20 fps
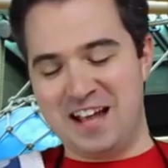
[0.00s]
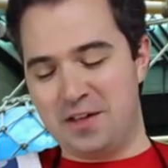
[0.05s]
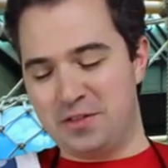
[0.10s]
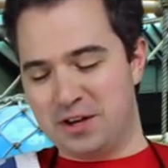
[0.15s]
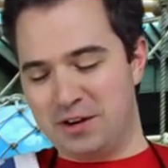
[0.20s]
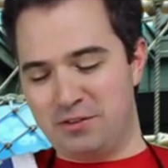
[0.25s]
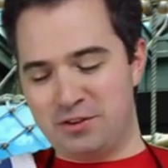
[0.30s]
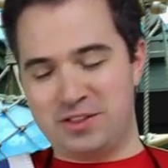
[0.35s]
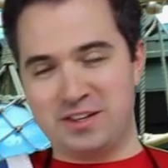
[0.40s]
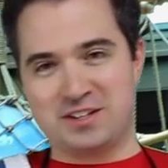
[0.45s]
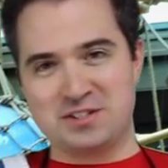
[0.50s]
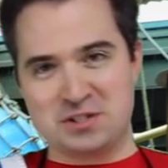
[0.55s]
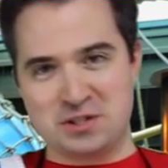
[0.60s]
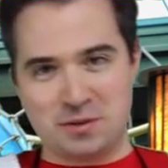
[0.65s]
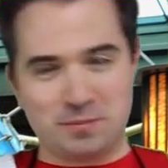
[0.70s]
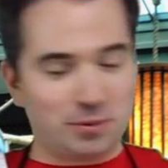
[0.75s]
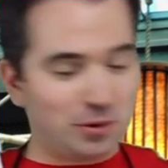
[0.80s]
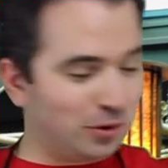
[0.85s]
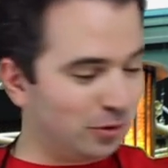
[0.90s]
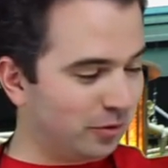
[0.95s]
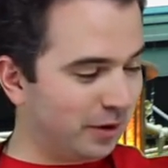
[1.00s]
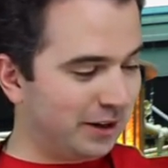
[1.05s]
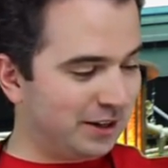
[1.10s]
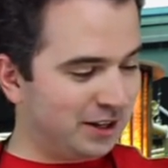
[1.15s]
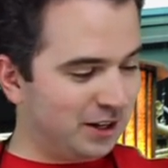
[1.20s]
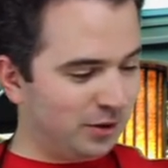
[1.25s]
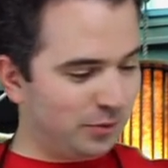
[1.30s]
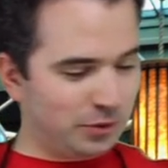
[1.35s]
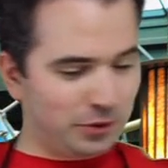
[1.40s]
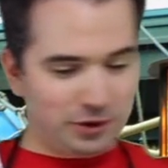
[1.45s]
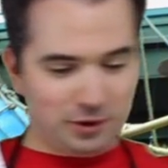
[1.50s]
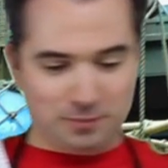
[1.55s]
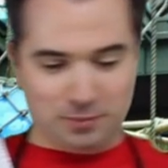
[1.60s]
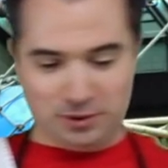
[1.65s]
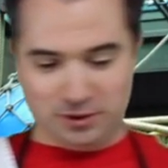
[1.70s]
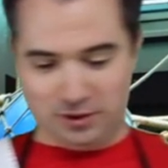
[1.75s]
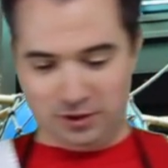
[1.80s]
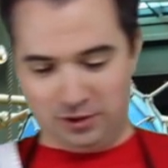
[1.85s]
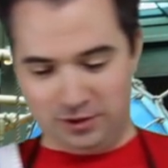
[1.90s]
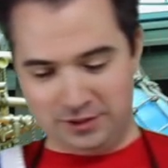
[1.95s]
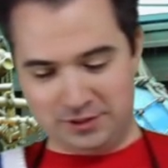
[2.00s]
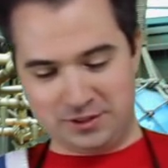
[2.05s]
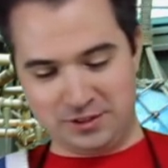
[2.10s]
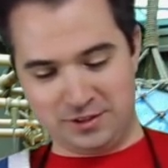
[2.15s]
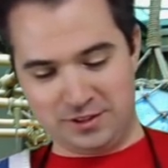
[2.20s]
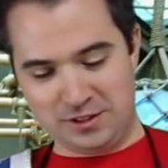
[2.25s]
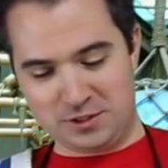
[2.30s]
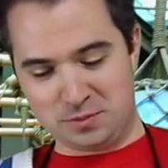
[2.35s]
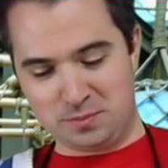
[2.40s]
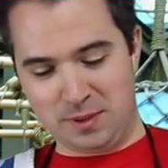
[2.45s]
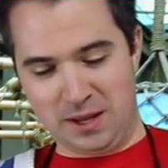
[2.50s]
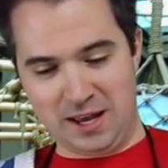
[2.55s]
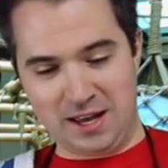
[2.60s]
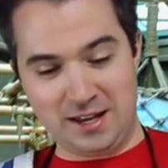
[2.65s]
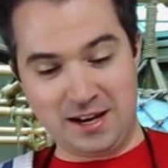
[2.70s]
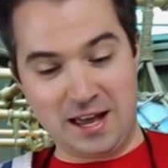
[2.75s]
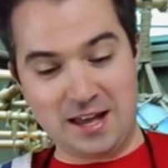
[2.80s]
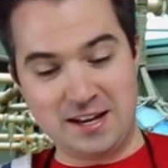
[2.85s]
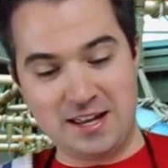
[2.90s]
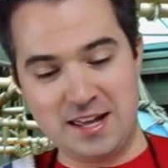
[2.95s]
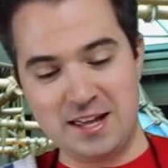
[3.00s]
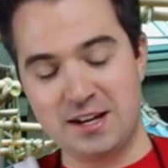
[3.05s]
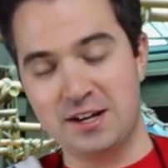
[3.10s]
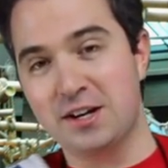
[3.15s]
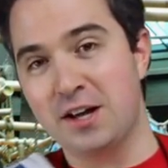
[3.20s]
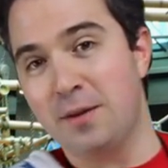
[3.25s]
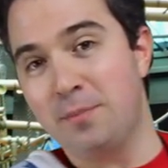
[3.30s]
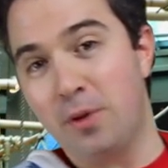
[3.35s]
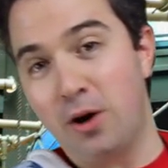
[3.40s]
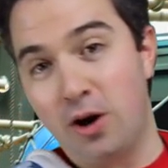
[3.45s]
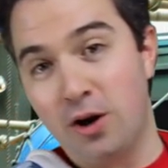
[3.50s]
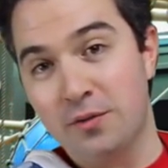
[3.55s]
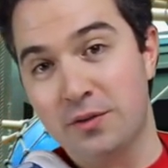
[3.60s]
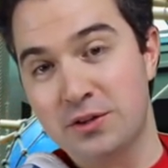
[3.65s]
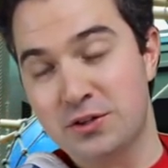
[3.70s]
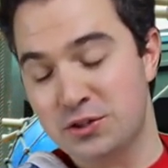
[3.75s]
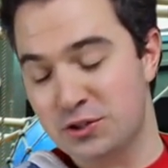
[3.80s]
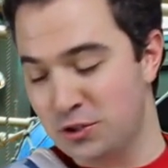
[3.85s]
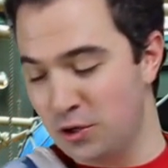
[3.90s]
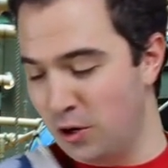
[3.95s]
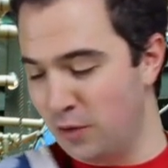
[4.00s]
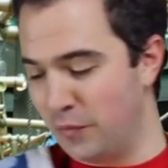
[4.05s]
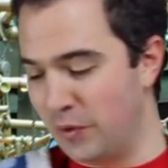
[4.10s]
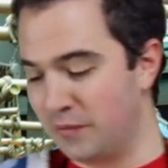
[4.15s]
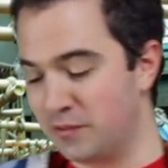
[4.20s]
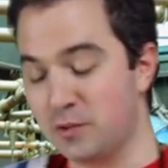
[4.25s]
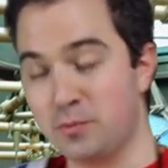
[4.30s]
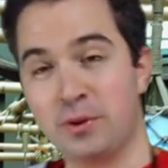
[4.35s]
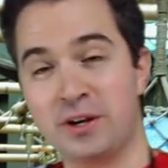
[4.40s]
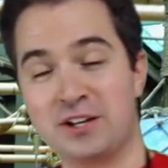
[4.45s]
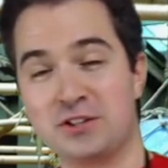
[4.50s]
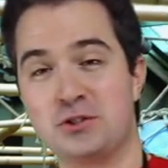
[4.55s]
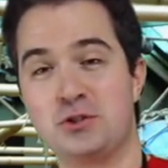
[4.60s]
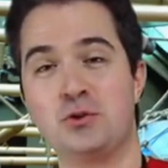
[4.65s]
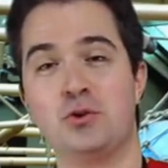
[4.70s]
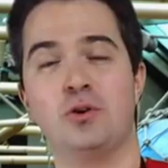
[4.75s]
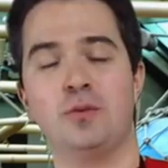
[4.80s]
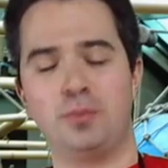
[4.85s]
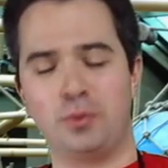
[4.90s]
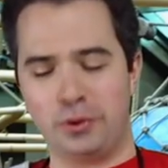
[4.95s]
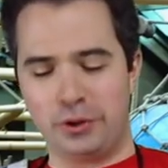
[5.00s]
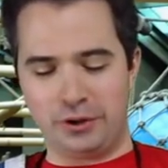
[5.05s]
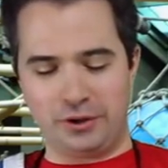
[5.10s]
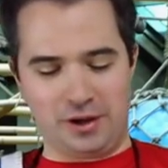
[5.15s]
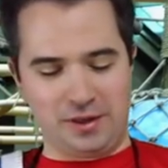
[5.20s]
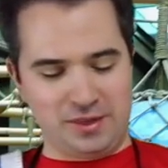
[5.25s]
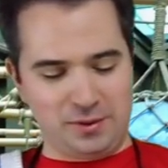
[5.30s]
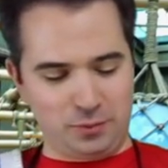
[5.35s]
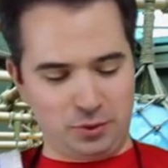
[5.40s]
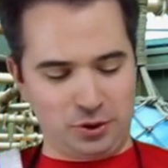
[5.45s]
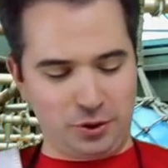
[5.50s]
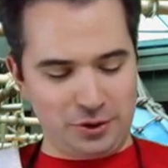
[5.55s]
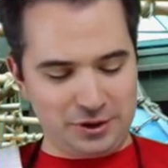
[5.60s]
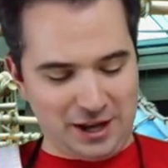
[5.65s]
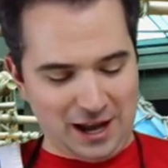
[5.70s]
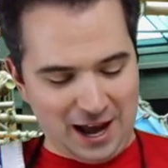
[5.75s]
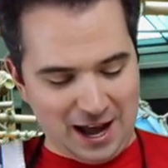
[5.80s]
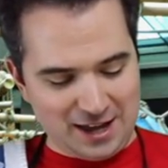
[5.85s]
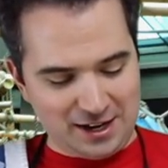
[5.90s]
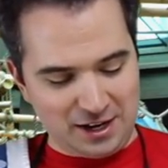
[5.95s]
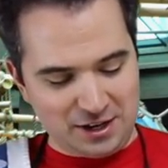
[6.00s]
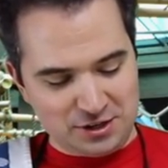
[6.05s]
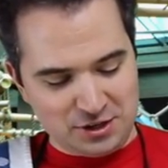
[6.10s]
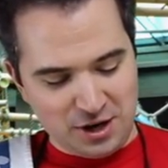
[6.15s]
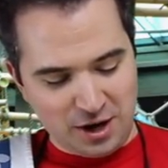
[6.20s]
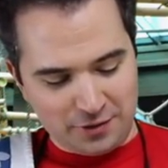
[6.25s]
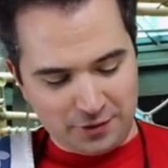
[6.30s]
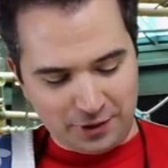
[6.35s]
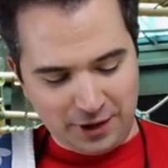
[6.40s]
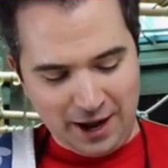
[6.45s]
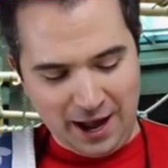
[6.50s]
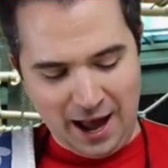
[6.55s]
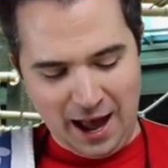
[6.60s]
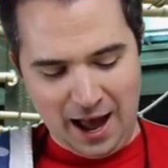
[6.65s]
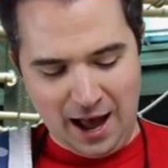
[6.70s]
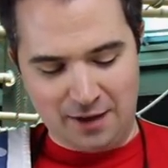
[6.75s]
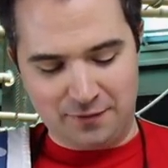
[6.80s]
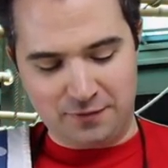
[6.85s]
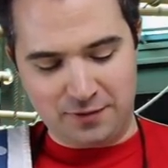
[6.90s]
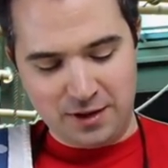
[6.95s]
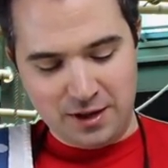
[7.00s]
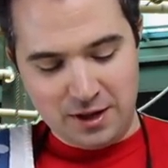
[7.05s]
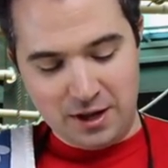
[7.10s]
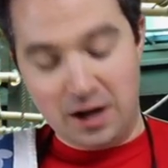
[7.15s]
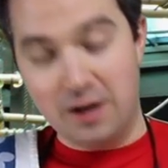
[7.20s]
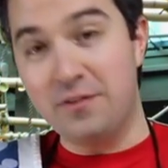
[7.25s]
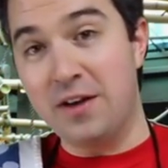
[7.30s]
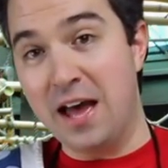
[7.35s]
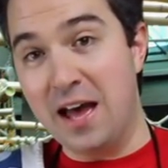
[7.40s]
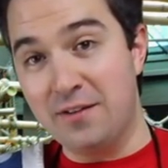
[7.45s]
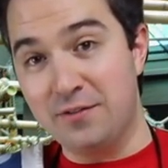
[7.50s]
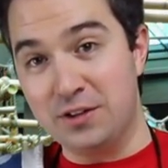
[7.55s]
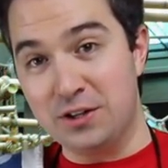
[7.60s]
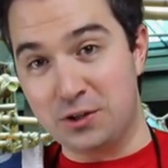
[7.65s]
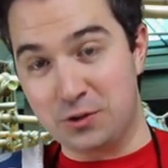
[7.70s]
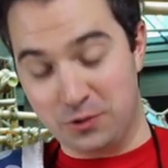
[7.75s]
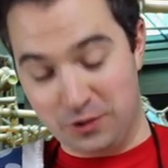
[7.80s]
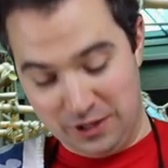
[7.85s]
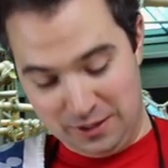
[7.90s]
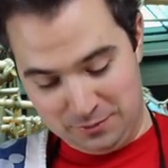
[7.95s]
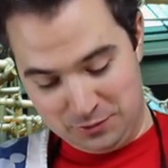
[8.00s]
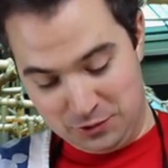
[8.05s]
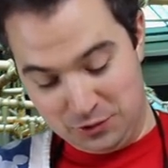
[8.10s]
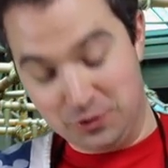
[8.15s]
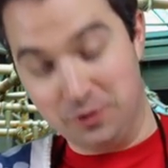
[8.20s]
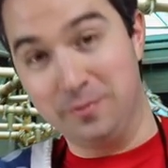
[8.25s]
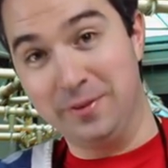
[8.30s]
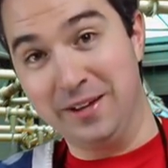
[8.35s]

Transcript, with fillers: Now that everything's in the bowl right here, we're gonna put it all into this pan and heat it up on the stove. We have to bring it to a boil and then we're going to add another half of heavy cream to the